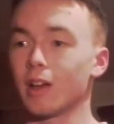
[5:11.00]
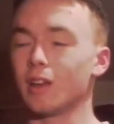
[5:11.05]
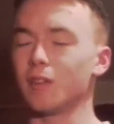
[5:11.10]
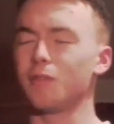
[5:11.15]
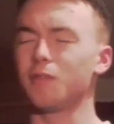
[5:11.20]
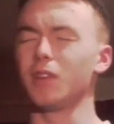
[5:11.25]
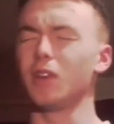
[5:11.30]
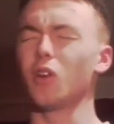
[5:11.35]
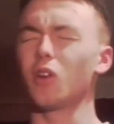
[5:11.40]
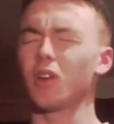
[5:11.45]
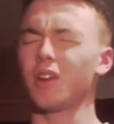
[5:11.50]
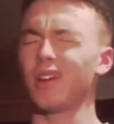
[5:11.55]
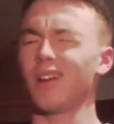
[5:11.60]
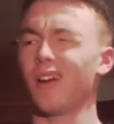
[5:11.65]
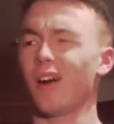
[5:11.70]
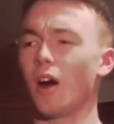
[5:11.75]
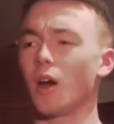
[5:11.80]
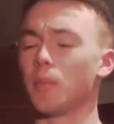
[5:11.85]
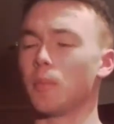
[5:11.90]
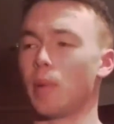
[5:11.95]
And if you look at
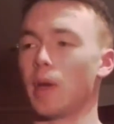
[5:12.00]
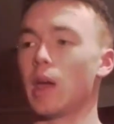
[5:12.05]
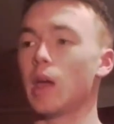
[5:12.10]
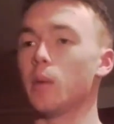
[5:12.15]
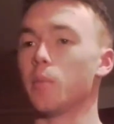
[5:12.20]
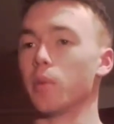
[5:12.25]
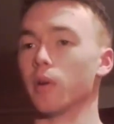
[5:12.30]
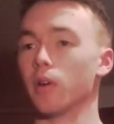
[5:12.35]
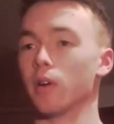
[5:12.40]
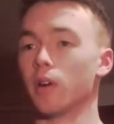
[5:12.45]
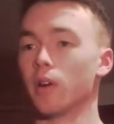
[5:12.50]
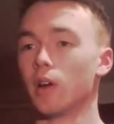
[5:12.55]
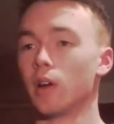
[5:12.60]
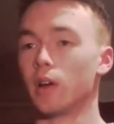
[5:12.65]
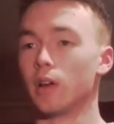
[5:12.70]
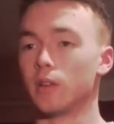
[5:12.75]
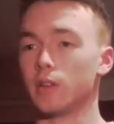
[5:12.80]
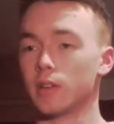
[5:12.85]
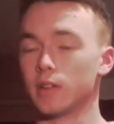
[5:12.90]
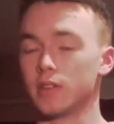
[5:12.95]
it on paper,
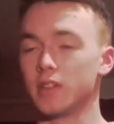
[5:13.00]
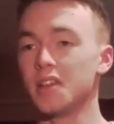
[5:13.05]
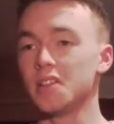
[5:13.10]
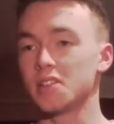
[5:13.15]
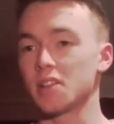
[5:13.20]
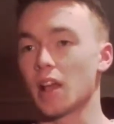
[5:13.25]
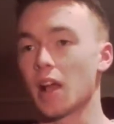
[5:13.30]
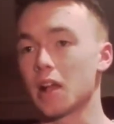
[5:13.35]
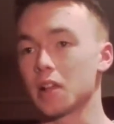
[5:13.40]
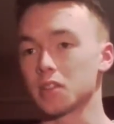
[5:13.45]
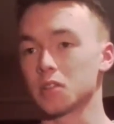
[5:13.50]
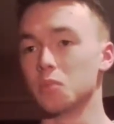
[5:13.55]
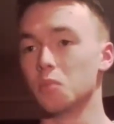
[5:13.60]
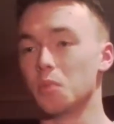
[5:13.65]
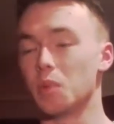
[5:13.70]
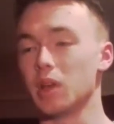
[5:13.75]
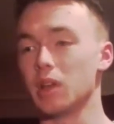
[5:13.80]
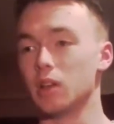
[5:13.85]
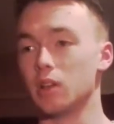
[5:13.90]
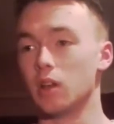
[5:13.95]
the season
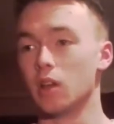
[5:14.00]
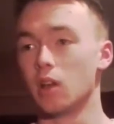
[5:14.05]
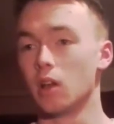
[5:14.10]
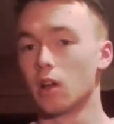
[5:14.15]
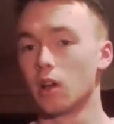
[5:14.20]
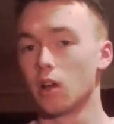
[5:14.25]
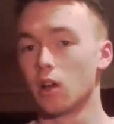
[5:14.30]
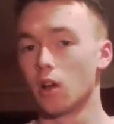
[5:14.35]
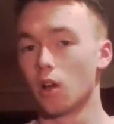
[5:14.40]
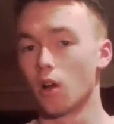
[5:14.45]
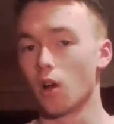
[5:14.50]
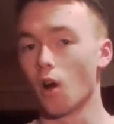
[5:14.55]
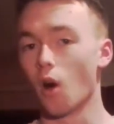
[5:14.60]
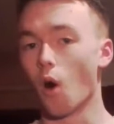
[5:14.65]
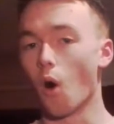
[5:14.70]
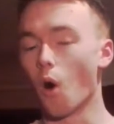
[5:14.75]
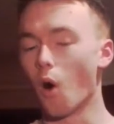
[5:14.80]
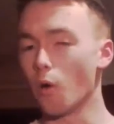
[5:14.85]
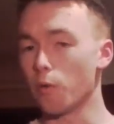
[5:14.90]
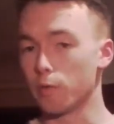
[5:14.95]
hasn't been
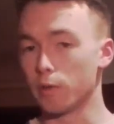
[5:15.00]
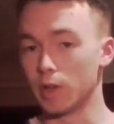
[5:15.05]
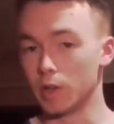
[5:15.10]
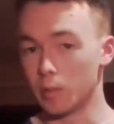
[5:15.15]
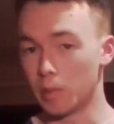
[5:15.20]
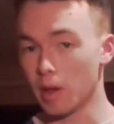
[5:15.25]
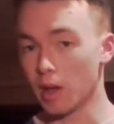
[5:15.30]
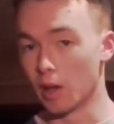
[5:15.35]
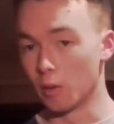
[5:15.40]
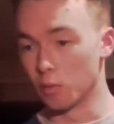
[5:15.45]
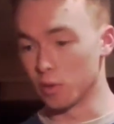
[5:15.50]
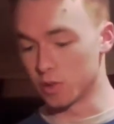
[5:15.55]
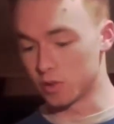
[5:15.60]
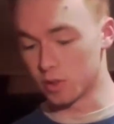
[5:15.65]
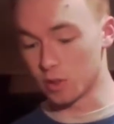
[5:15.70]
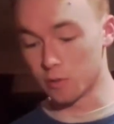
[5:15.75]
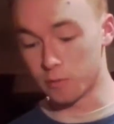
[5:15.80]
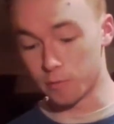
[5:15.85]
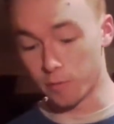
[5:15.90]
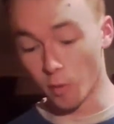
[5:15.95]
awfully bad. We're
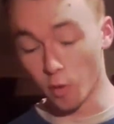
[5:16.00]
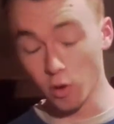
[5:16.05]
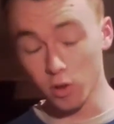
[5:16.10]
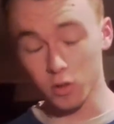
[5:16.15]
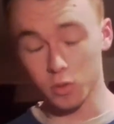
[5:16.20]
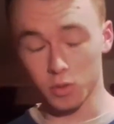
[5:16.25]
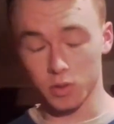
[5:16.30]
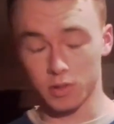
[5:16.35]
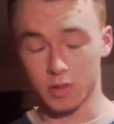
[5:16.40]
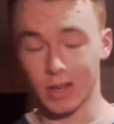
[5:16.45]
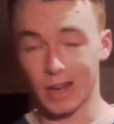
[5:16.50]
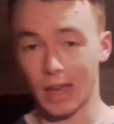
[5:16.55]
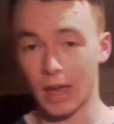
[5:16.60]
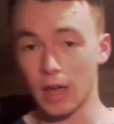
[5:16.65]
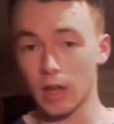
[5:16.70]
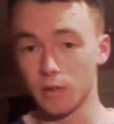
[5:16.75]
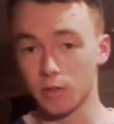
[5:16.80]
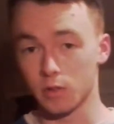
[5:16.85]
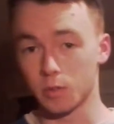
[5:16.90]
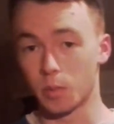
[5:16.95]
still 4th, we're still
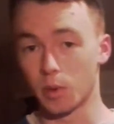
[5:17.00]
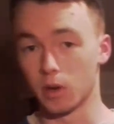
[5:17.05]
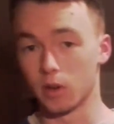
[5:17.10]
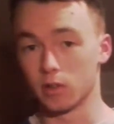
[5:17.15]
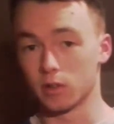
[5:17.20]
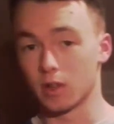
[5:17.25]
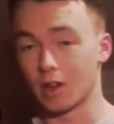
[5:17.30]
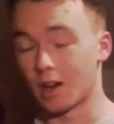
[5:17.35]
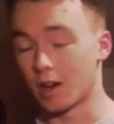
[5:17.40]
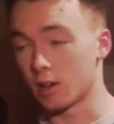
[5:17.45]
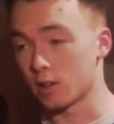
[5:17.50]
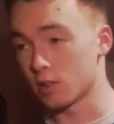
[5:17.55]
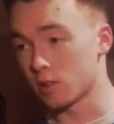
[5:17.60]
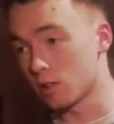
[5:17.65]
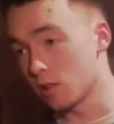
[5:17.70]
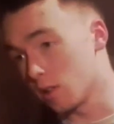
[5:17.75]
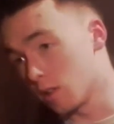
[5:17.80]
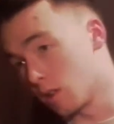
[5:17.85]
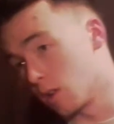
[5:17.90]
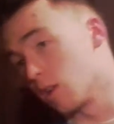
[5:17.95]
ahead of Spurs and
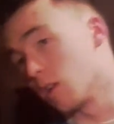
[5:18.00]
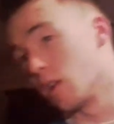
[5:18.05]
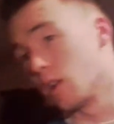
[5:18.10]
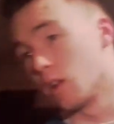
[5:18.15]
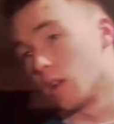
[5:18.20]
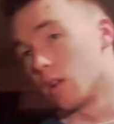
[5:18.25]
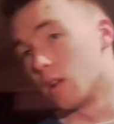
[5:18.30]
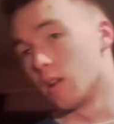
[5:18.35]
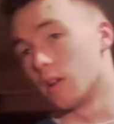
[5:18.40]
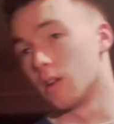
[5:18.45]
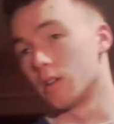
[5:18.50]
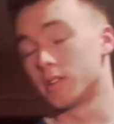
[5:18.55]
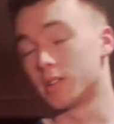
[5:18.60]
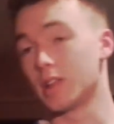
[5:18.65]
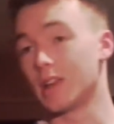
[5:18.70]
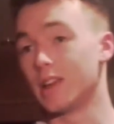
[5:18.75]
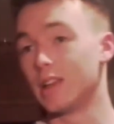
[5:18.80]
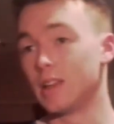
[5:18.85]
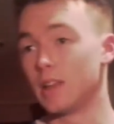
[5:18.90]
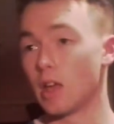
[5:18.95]
Arsenal.
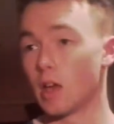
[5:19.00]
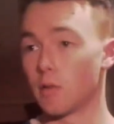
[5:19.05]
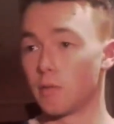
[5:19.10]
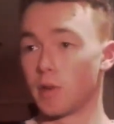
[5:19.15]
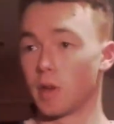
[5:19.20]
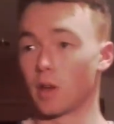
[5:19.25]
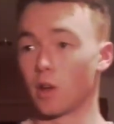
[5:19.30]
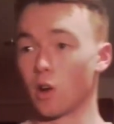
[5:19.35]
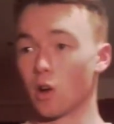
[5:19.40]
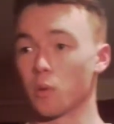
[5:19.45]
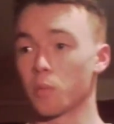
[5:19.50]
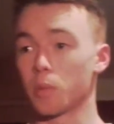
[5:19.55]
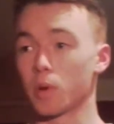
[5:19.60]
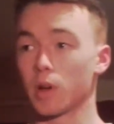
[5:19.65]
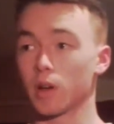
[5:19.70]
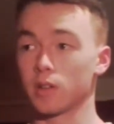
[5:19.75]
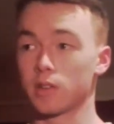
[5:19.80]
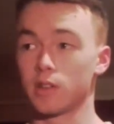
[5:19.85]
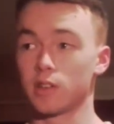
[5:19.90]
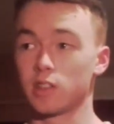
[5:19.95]
Still in the FA Cup,
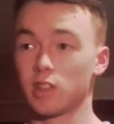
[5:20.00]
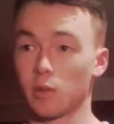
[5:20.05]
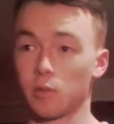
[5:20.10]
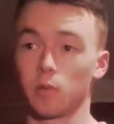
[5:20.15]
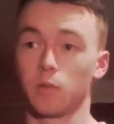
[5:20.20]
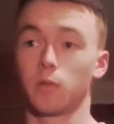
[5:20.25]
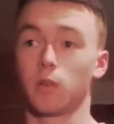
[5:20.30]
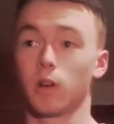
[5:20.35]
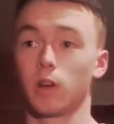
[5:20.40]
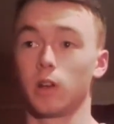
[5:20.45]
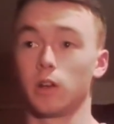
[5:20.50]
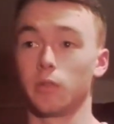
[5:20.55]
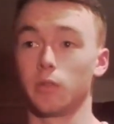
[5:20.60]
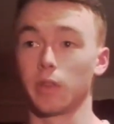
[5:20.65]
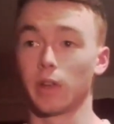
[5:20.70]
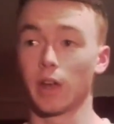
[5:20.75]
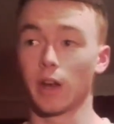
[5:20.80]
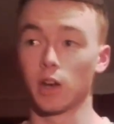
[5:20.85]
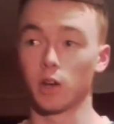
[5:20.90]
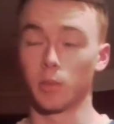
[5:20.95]
got to the semi-final of
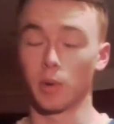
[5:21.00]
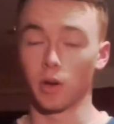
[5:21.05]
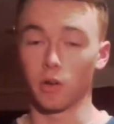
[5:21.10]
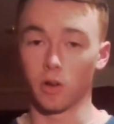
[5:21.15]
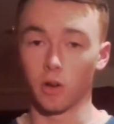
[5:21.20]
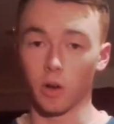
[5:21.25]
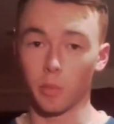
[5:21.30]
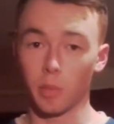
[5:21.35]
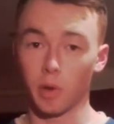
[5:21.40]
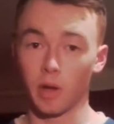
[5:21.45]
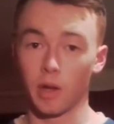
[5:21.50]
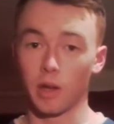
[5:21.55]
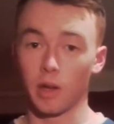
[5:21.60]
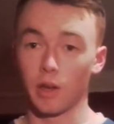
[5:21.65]
the Carabao Cup,